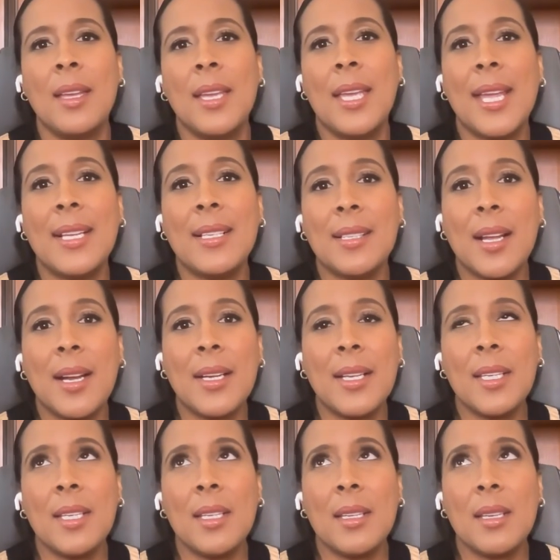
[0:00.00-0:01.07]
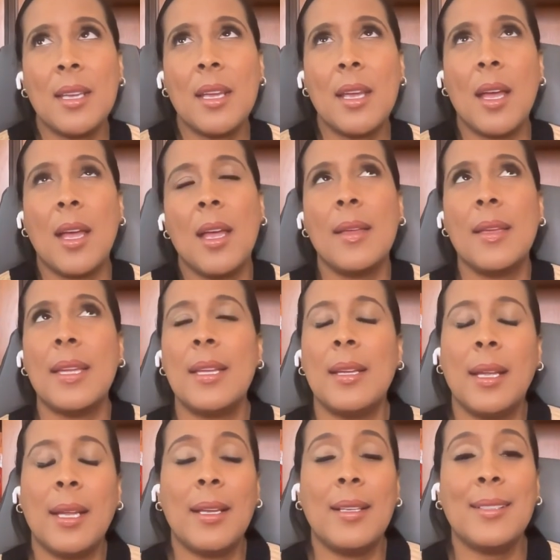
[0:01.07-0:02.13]
Anxiety
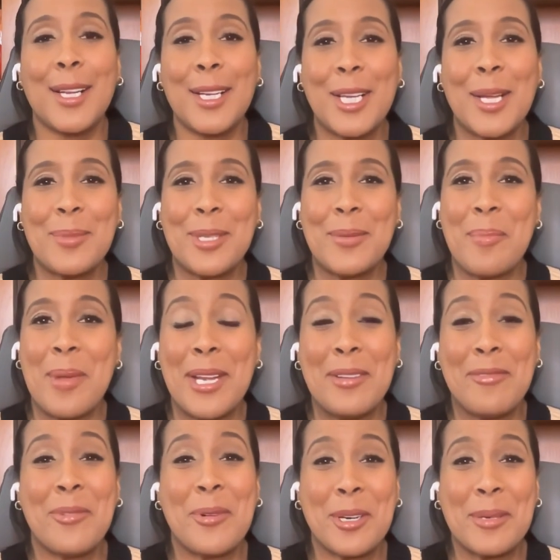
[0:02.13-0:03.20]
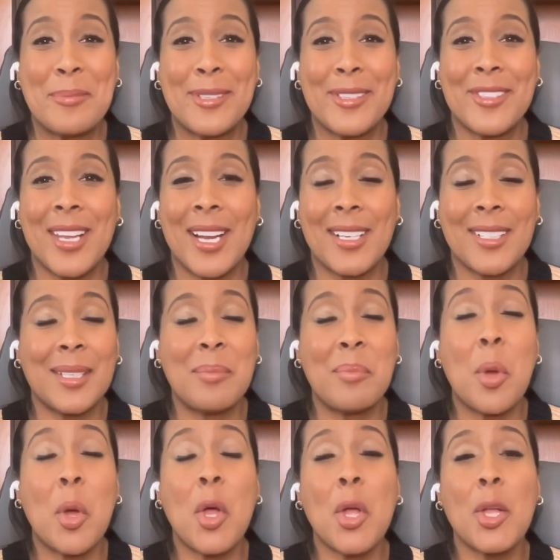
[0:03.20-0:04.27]
anxiety comes in many forms. There's actually
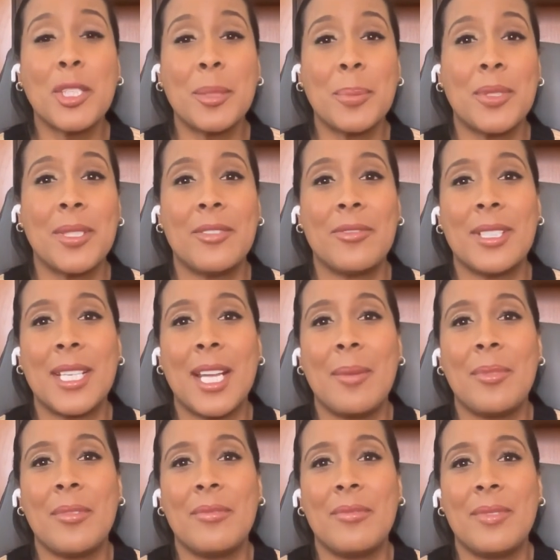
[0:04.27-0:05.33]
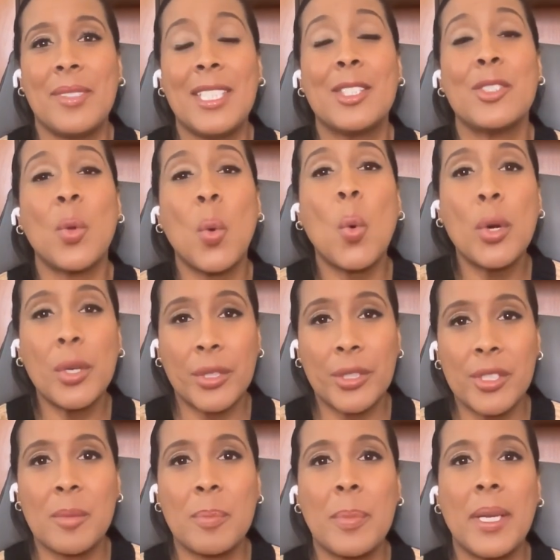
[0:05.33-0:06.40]
multiple different type of
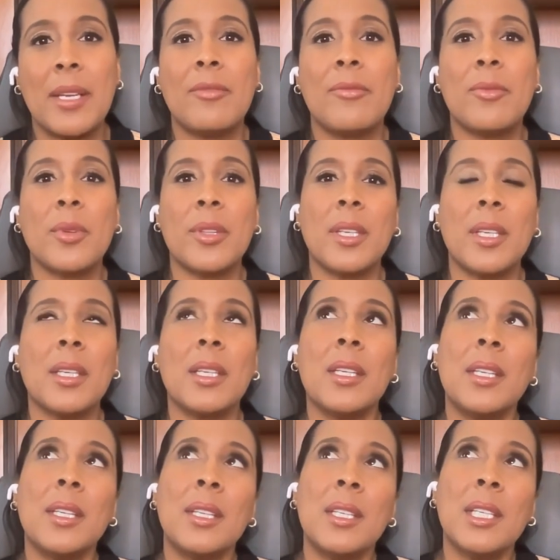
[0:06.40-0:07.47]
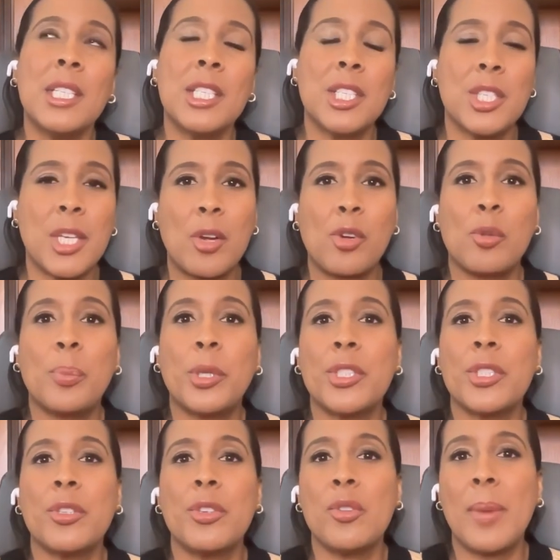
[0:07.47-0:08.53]
disorders, but for the general
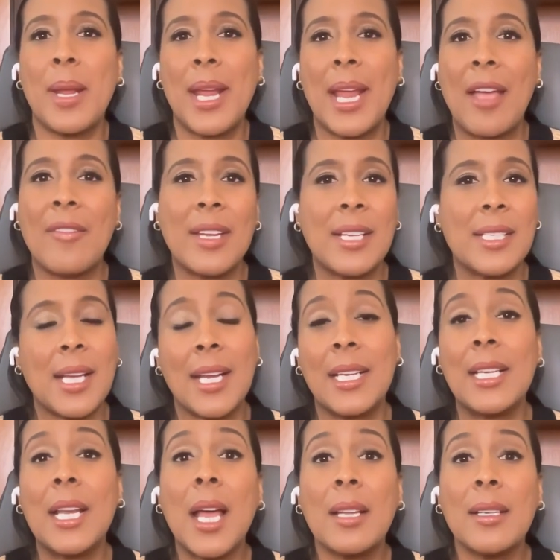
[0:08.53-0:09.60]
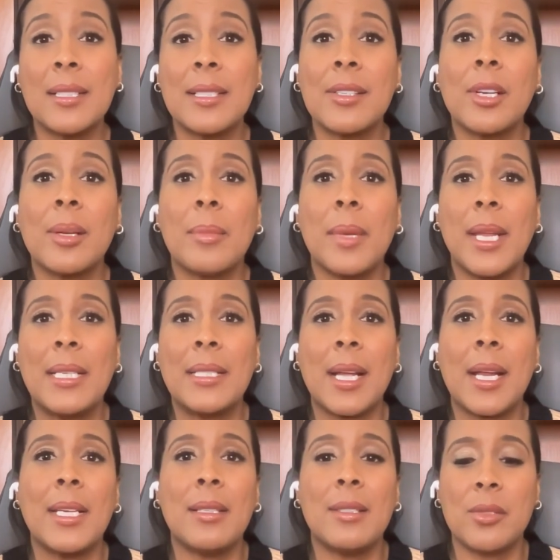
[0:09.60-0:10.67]
person who may have anxiety, not necessarily
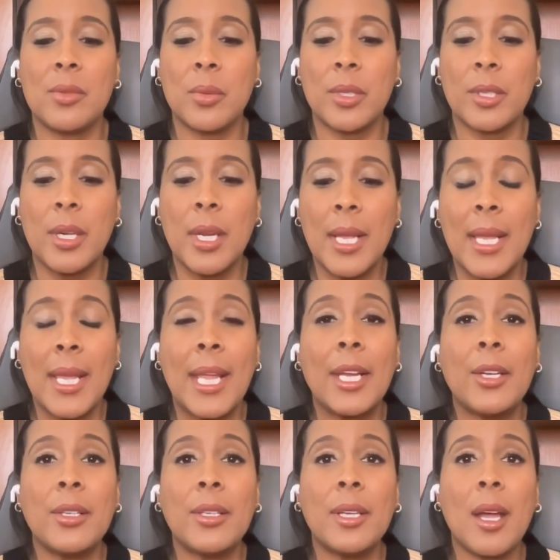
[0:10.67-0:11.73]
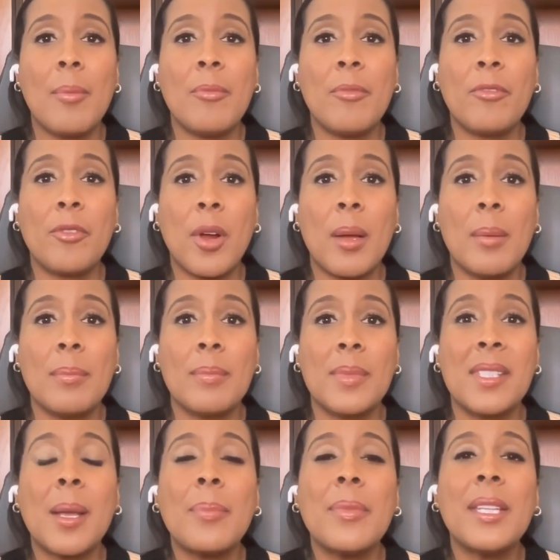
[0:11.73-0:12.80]
anxiety disorder. It could come from
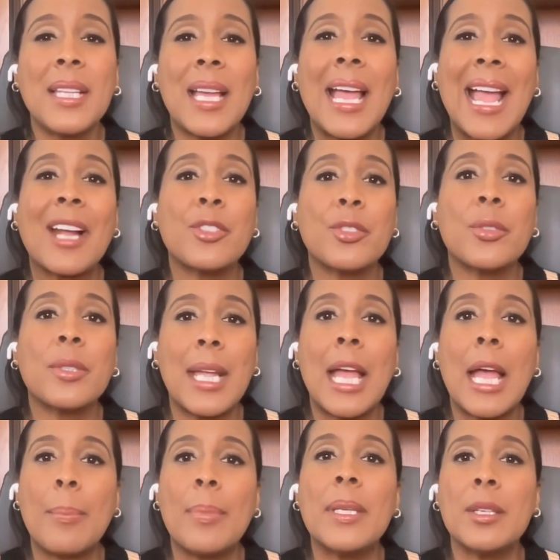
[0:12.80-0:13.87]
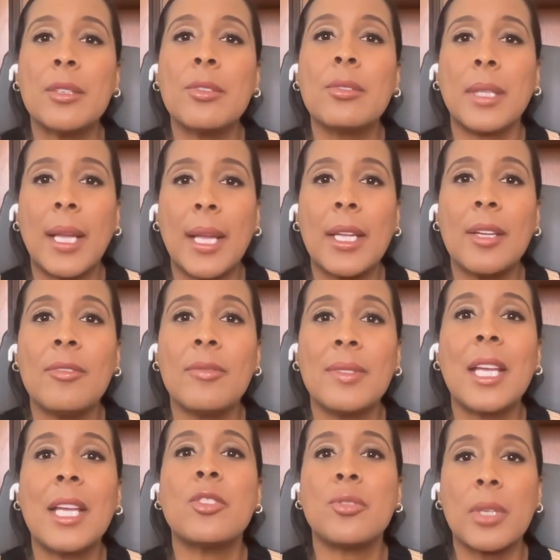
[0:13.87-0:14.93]
something that actually happened in your life
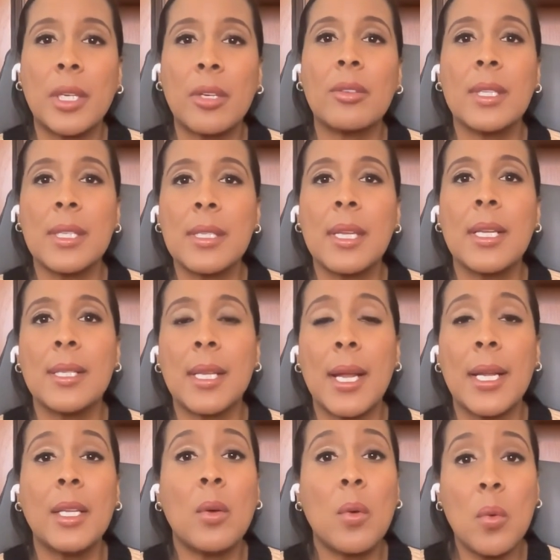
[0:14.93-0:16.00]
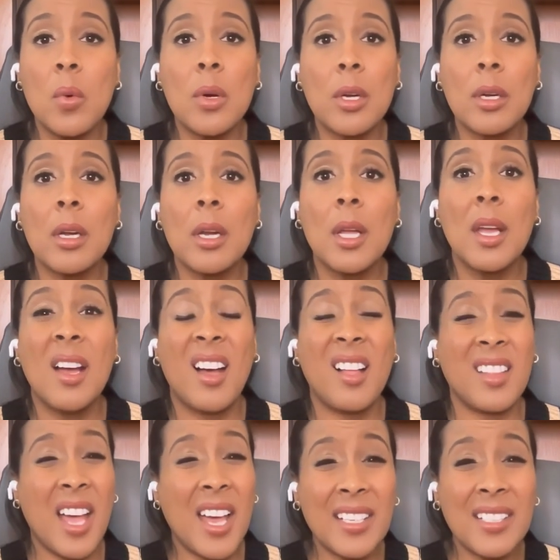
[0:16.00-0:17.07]
that triggered mm. this anxiety, or a
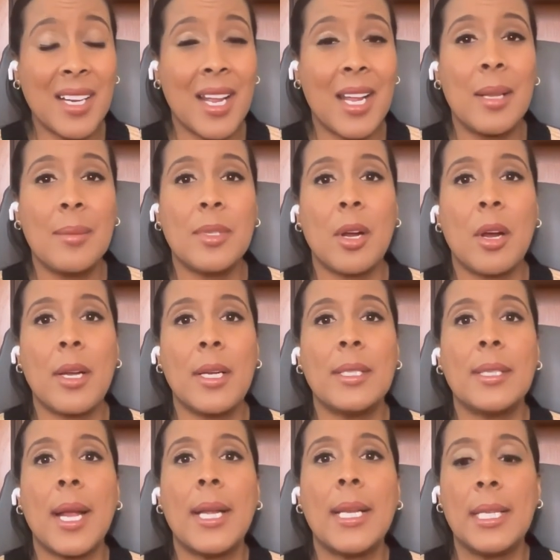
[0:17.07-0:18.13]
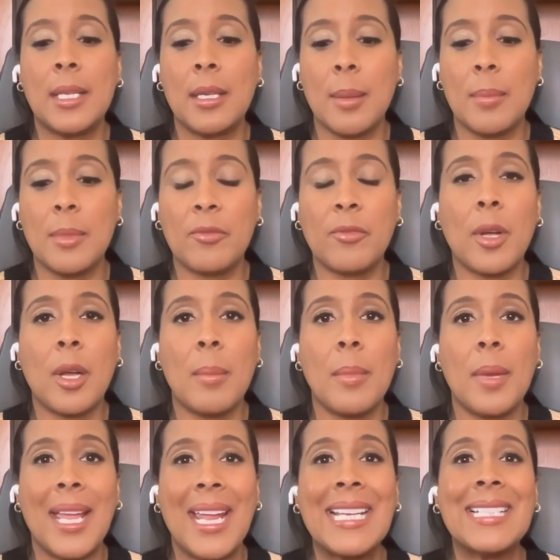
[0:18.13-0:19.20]
lot of times our anxiety comes from
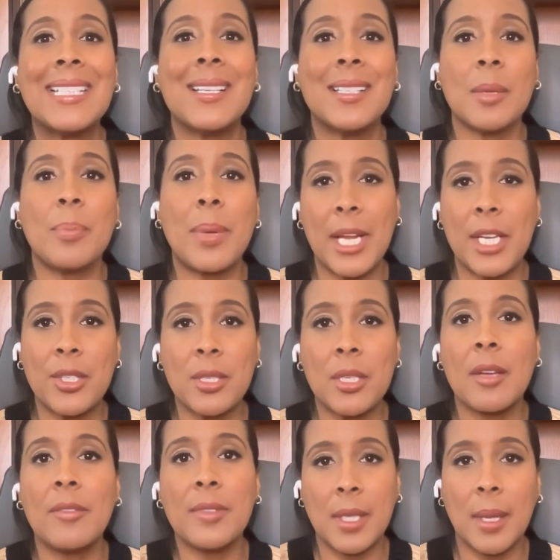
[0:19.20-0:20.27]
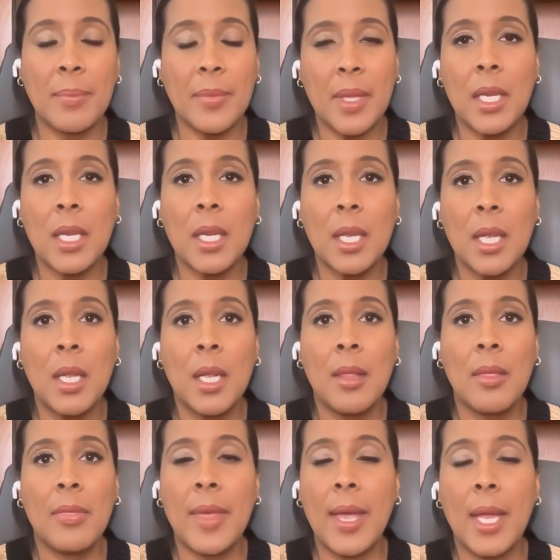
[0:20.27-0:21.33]
anticipation of something
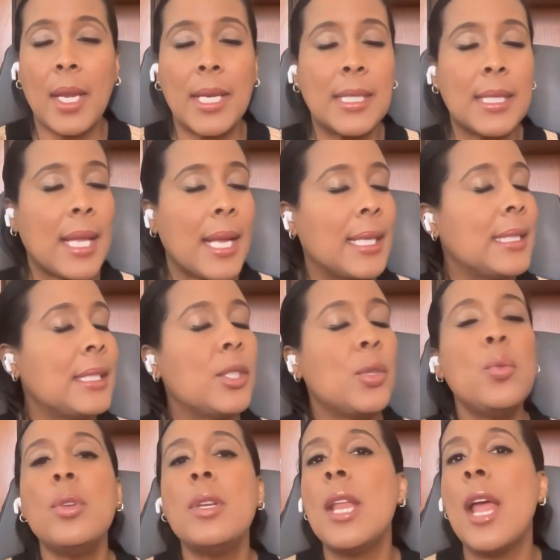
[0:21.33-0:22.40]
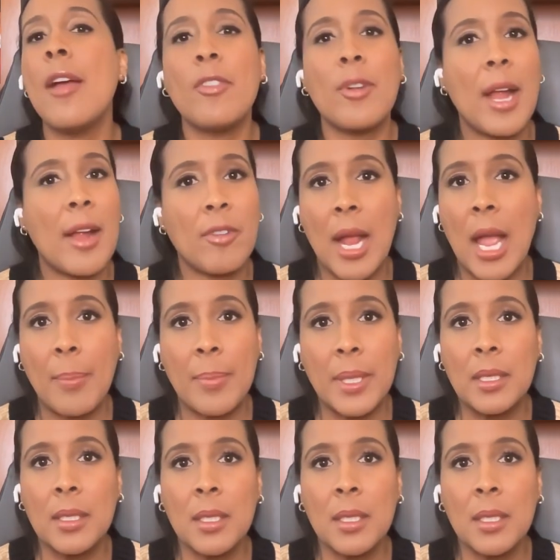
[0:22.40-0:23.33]
that is likely to never ever happen.